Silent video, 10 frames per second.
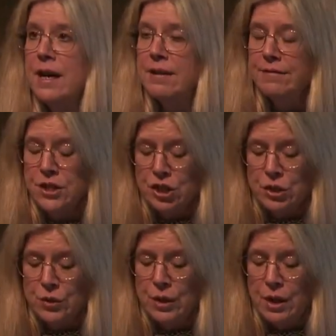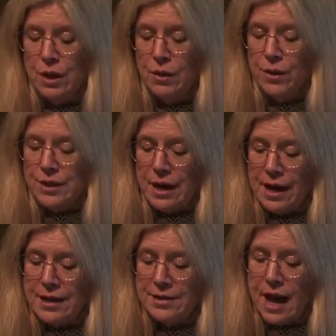and Vishnu or his,
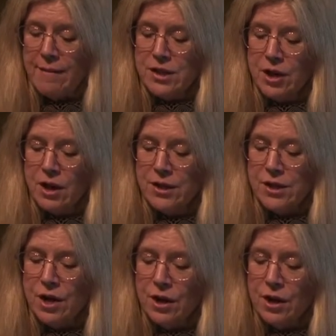and his avatars,